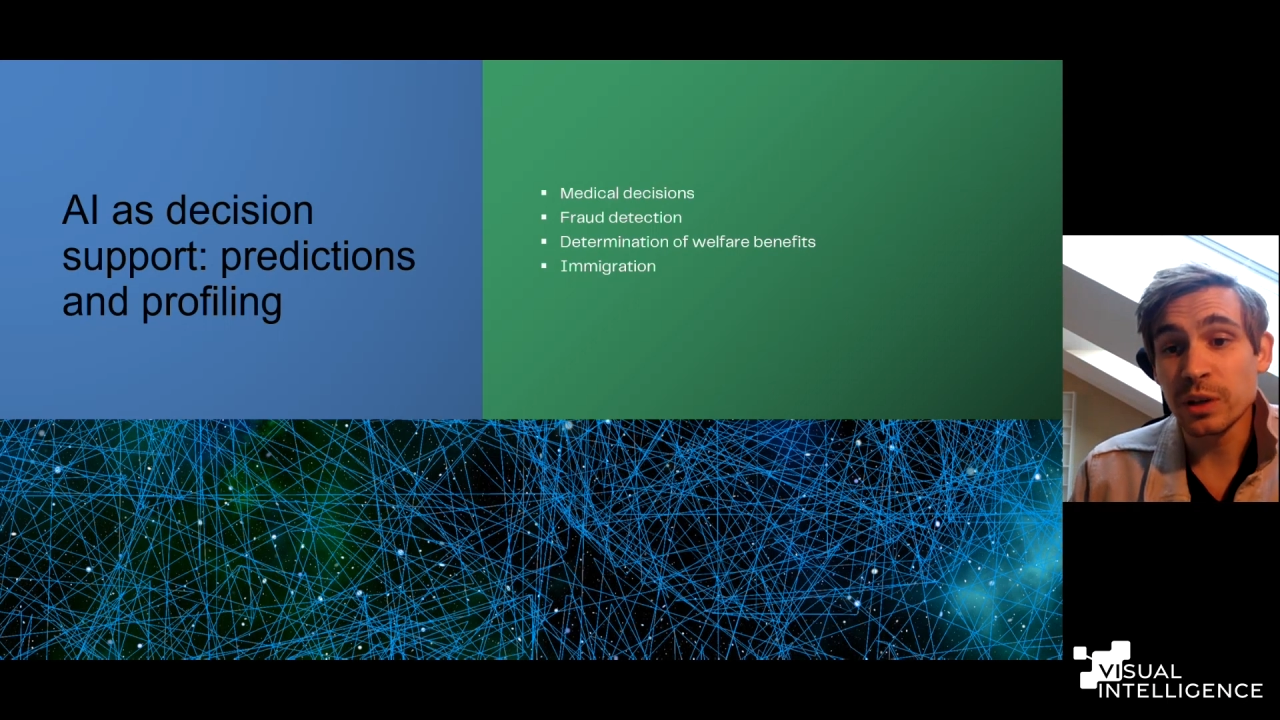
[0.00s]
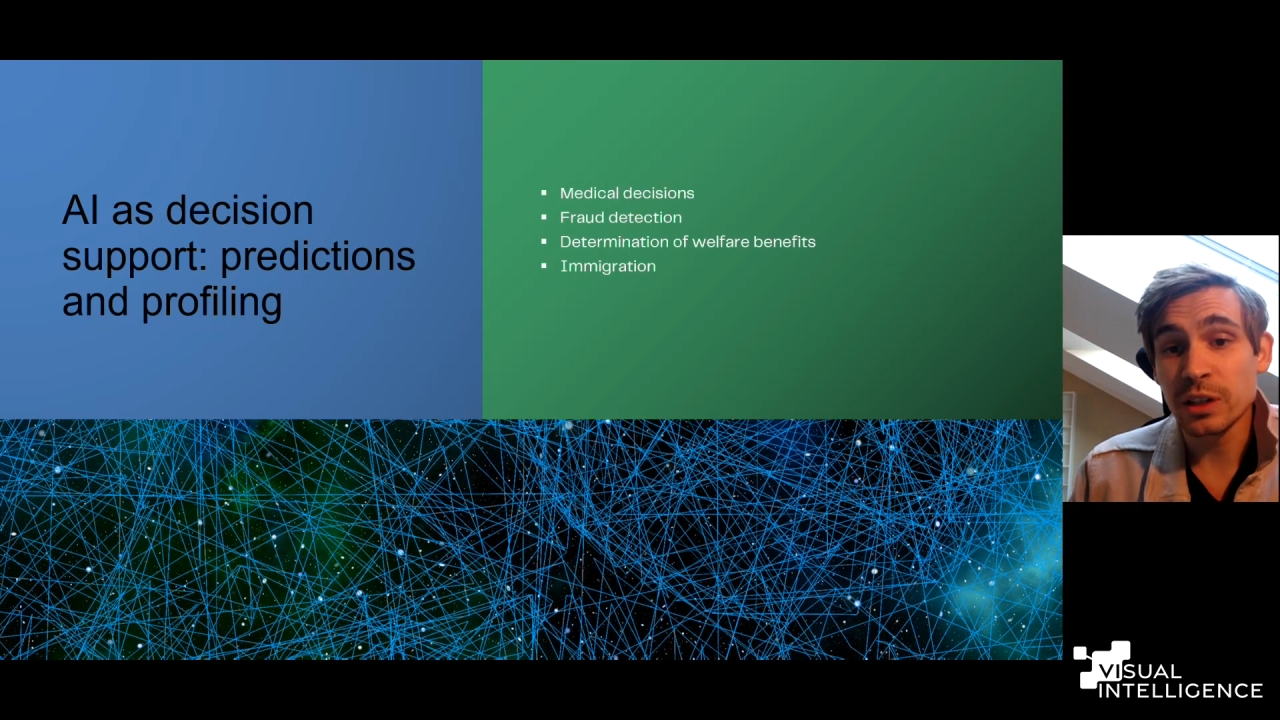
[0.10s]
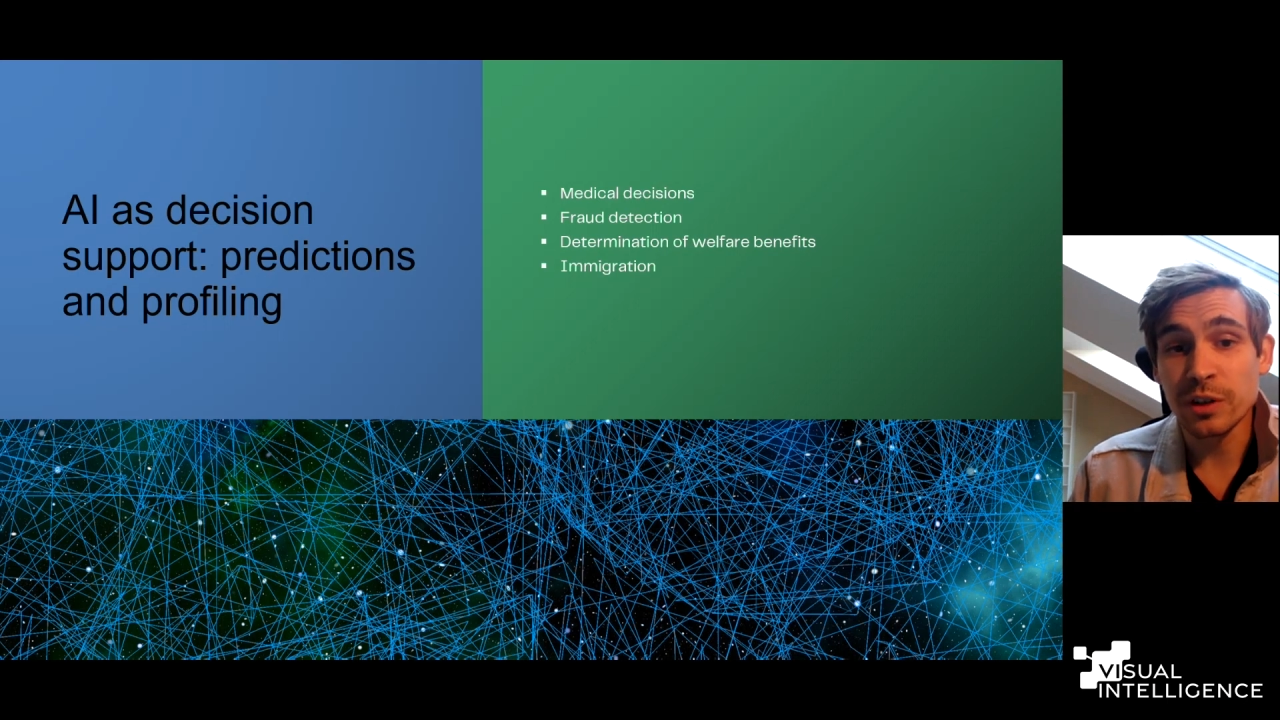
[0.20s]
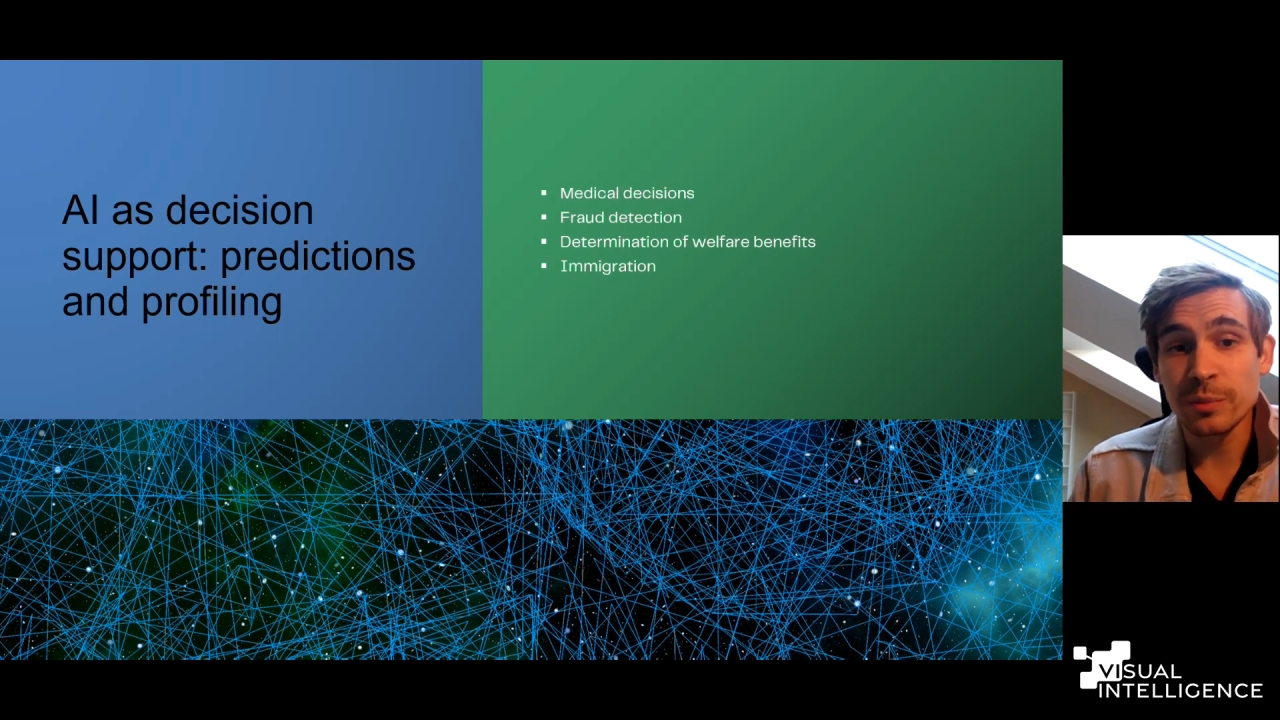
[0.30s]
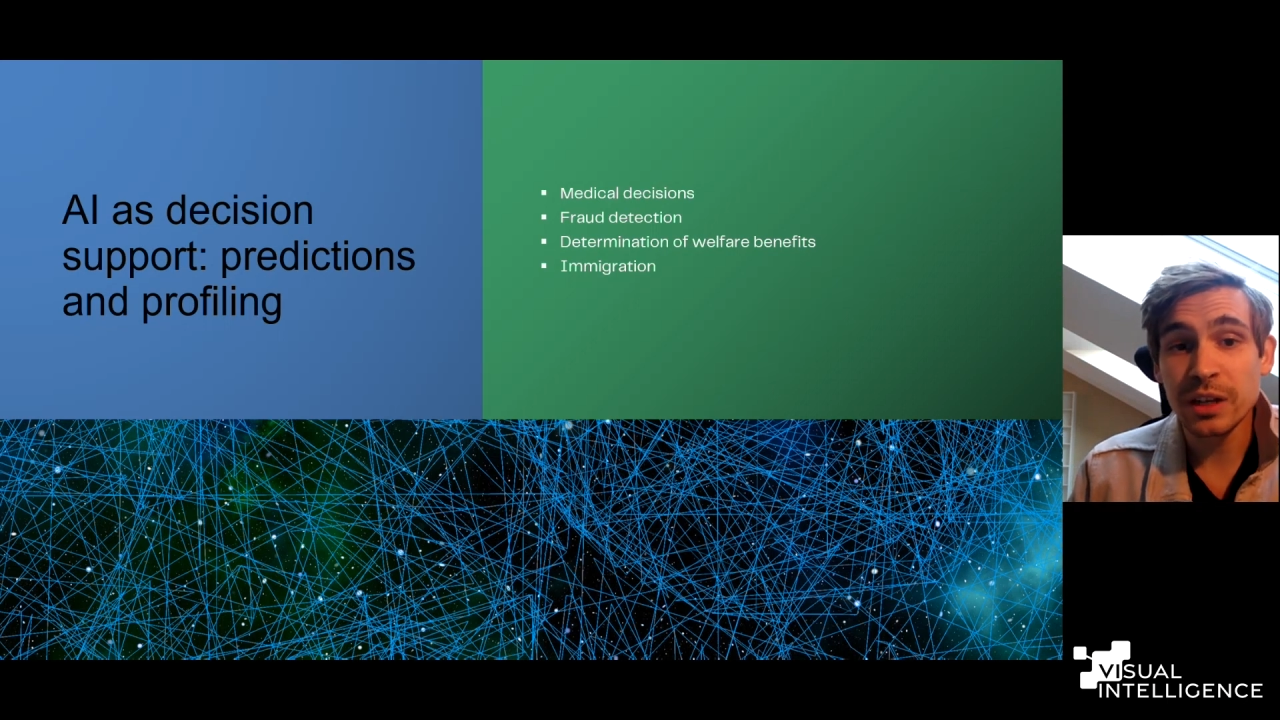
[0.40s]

welfare